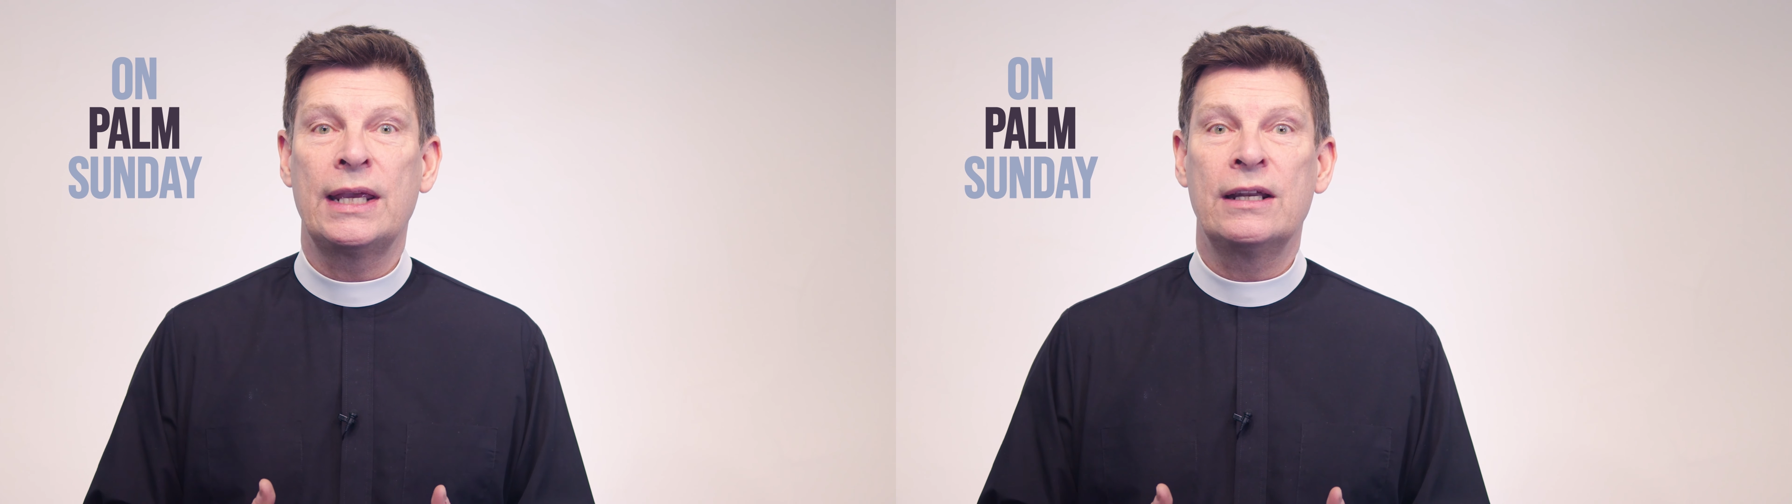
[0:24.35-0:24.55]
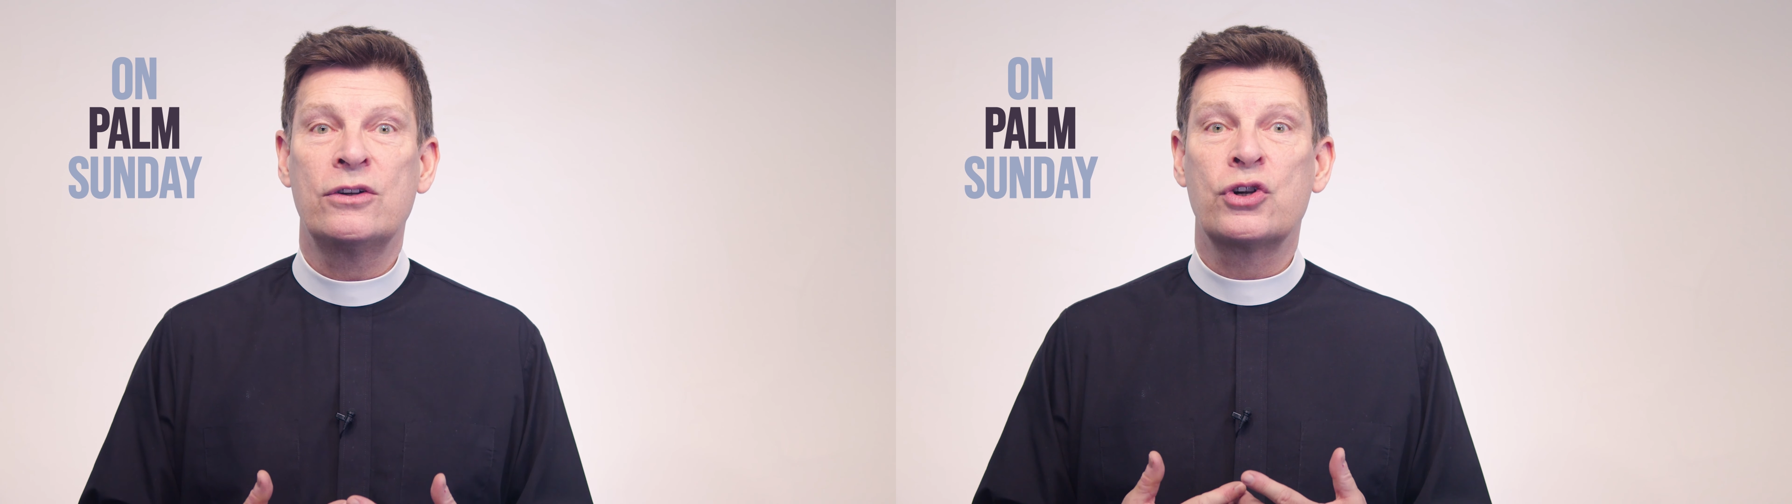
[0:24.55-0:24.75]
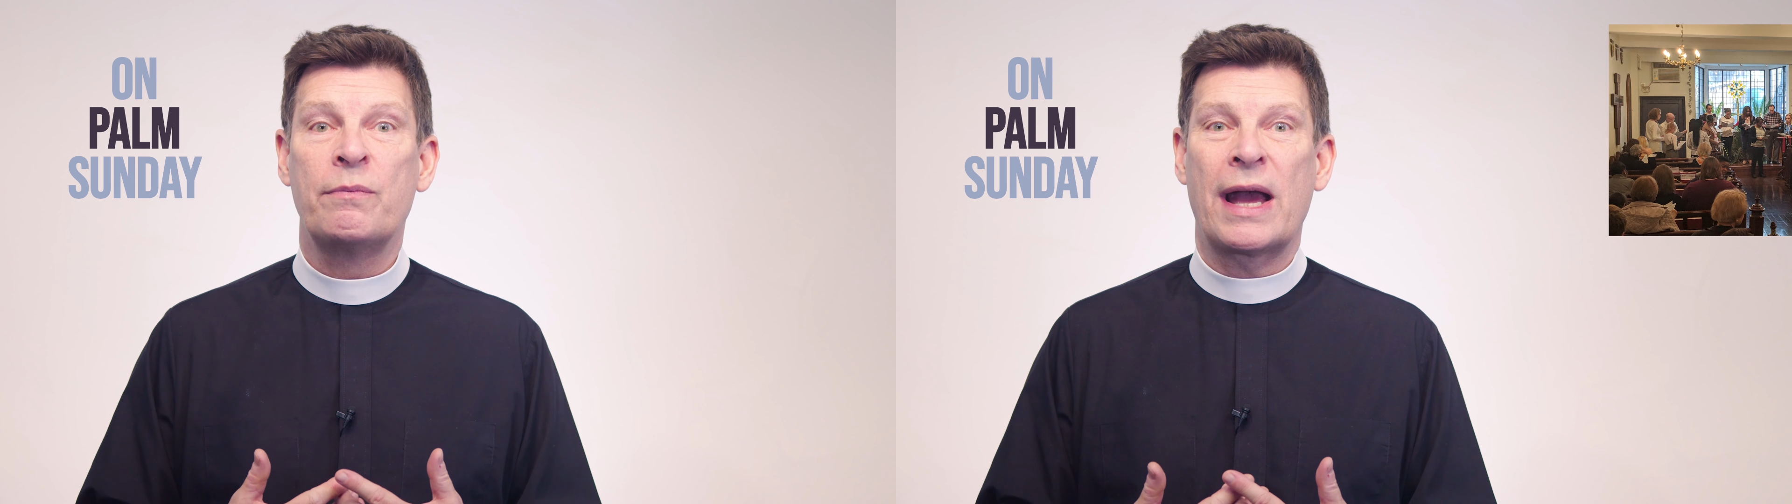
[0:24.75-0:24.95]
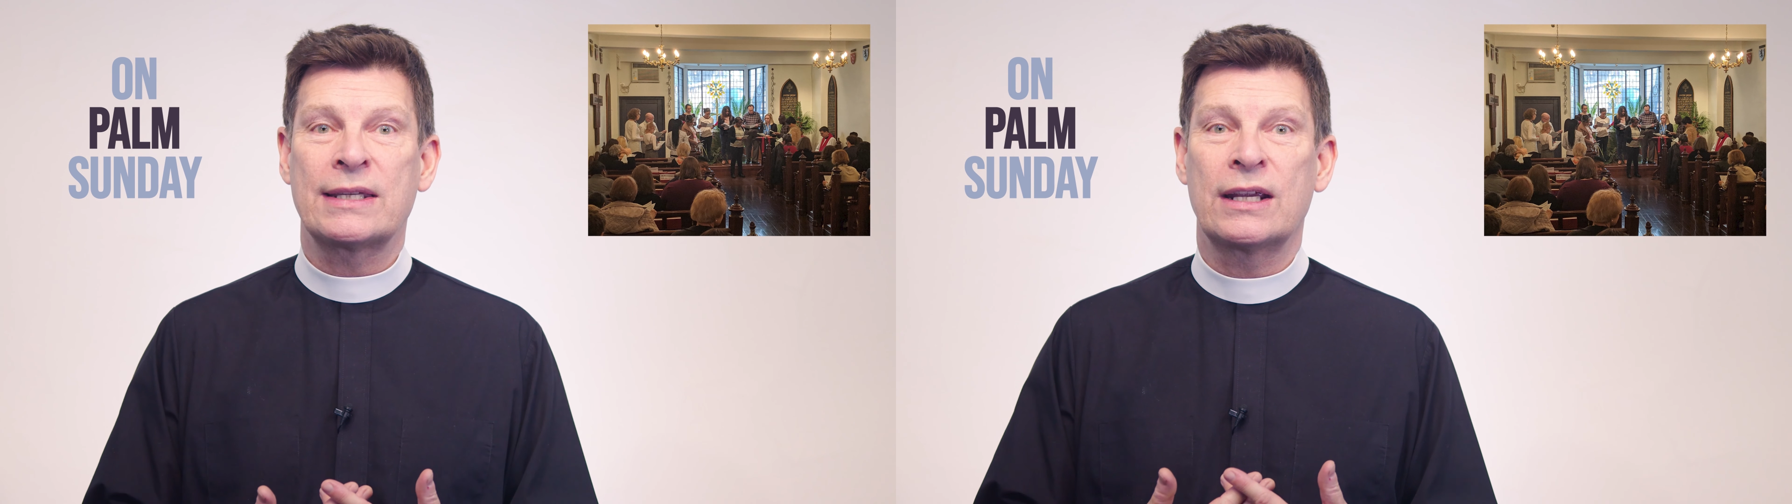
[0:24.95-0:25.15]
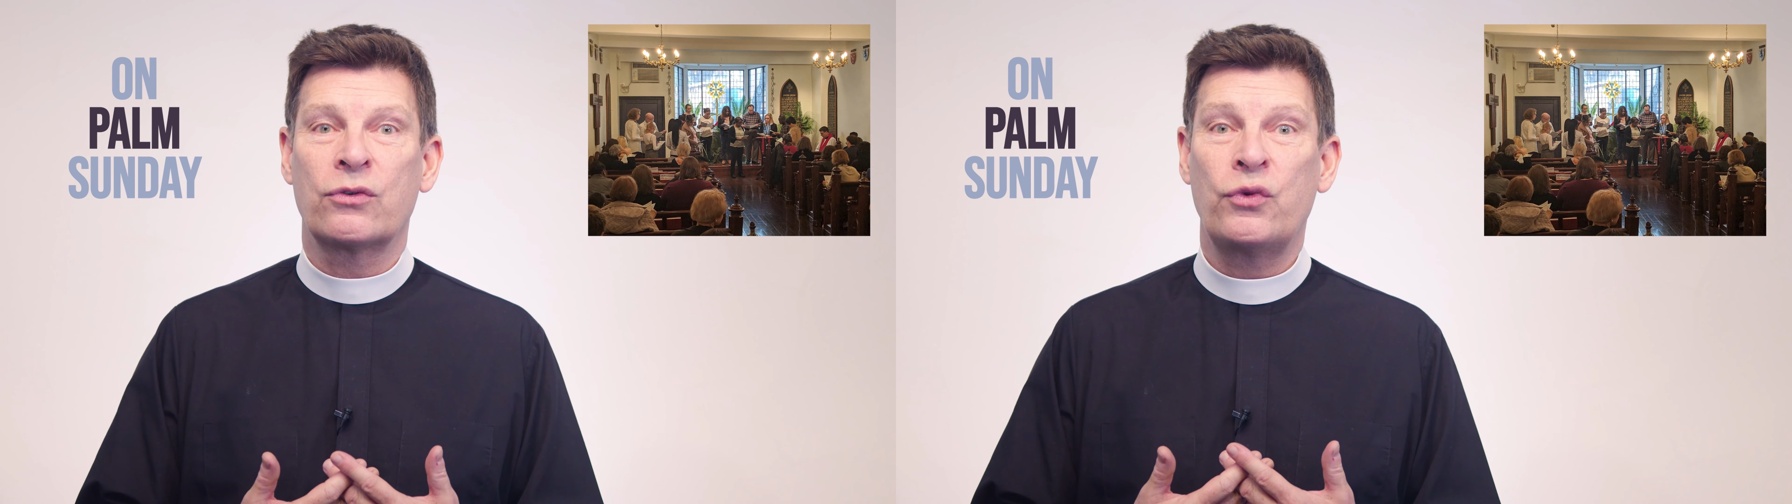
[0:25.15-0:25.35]
in a
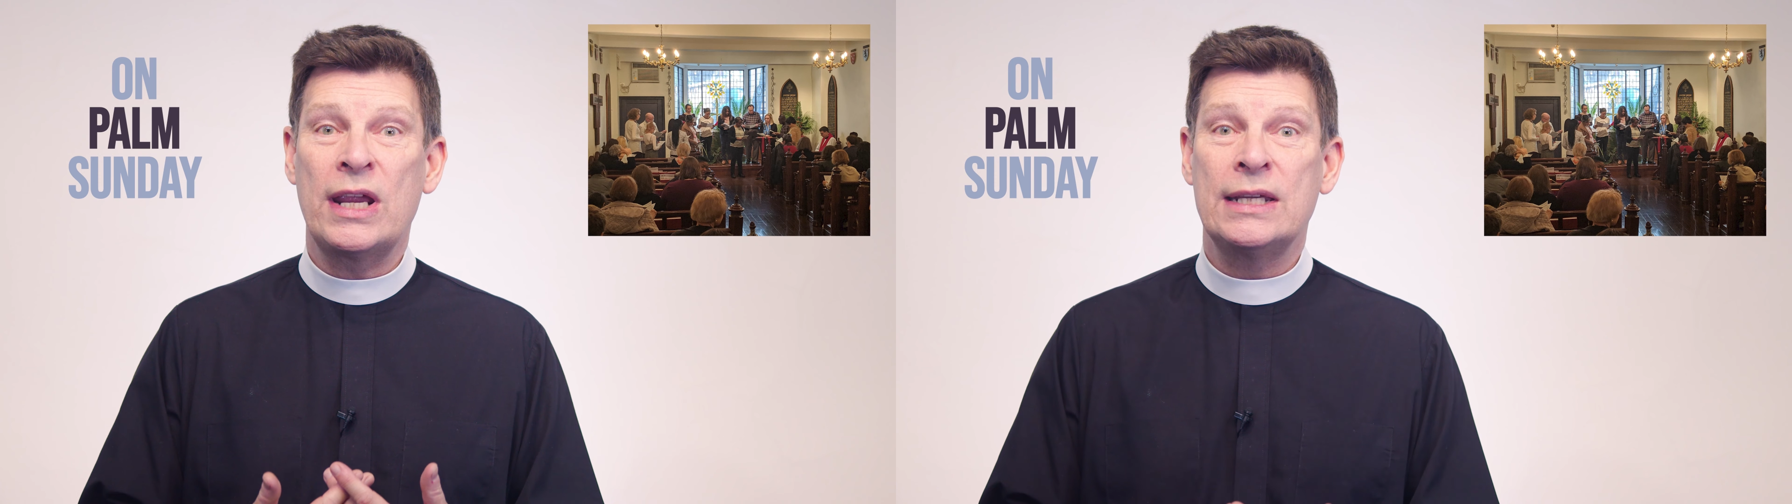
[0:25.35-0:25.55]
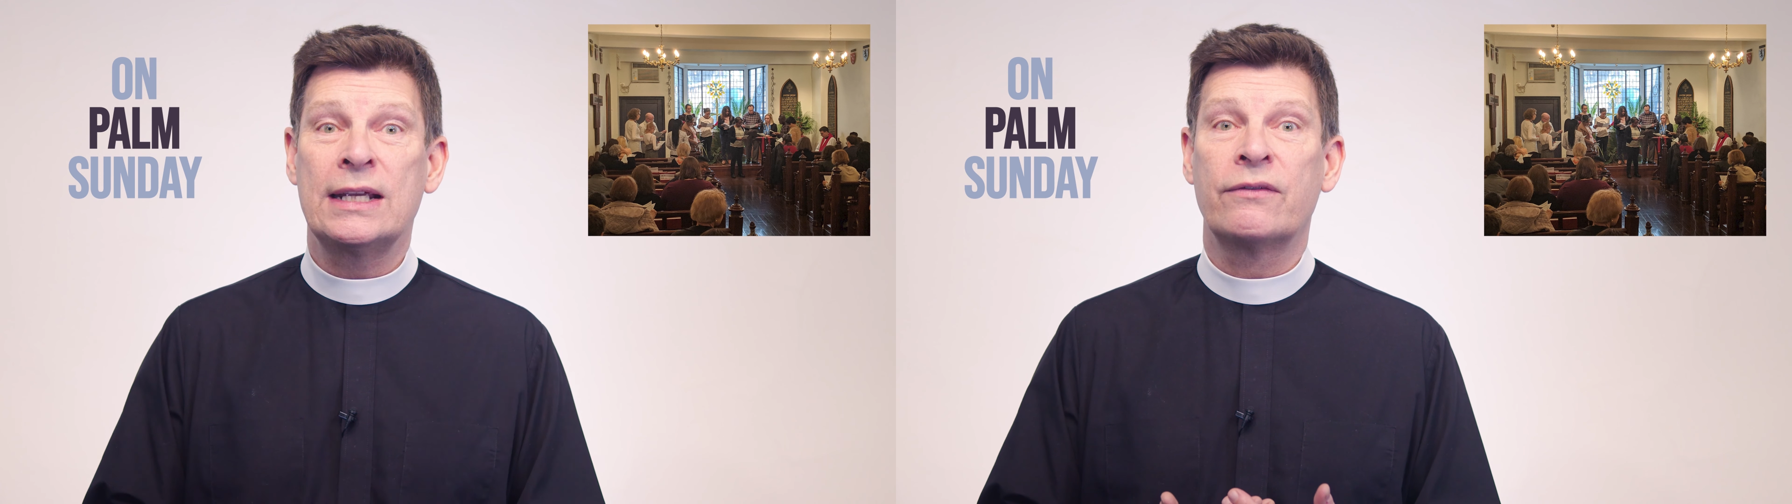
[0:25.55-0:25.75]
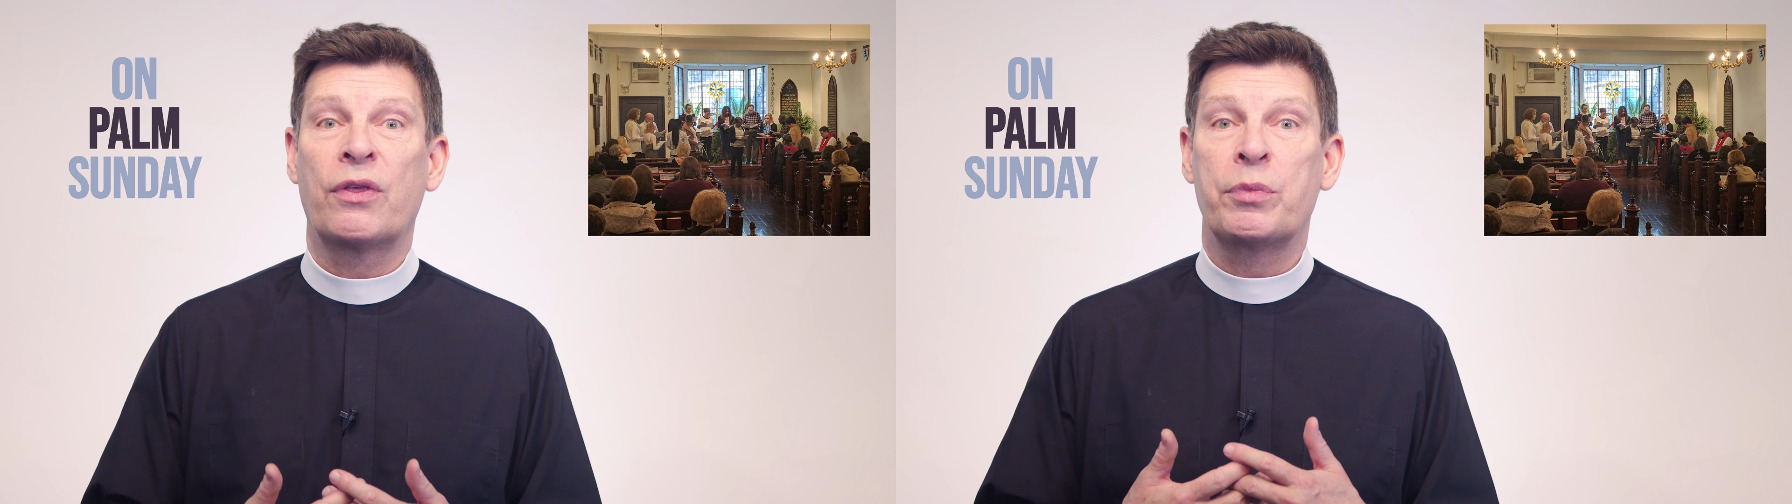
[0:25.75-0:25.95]
dramatic reading of the